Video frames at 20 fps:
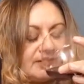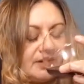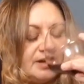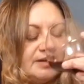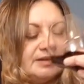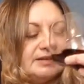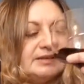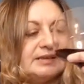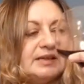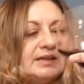
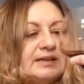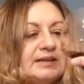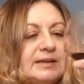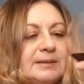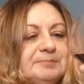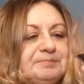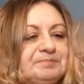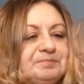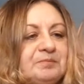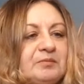there's like
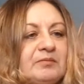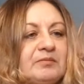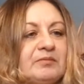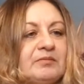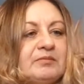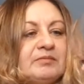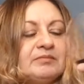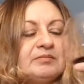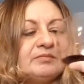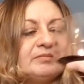a
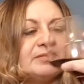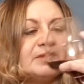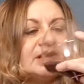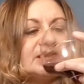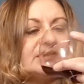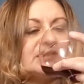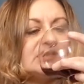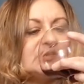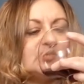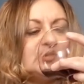
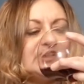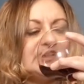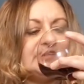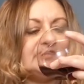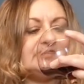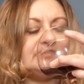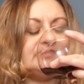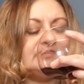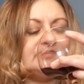sweet,